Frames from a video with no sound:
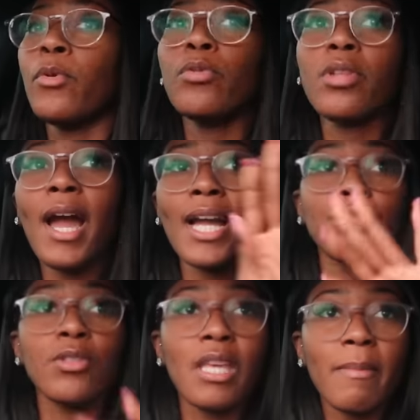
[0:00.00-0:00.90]
Although I
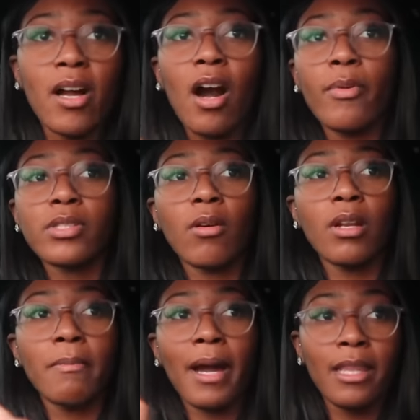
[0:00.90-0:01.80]
do think my car was
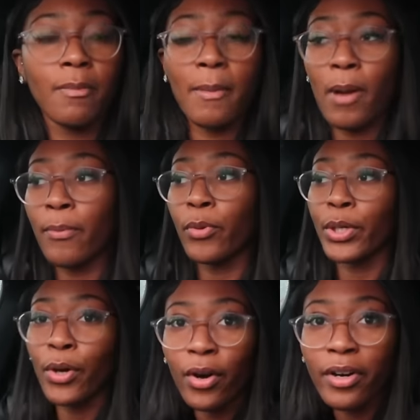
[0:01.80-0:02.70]
stolen by the people I bought
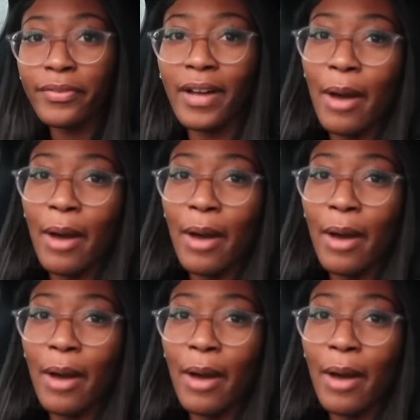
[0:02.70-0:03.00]
it off,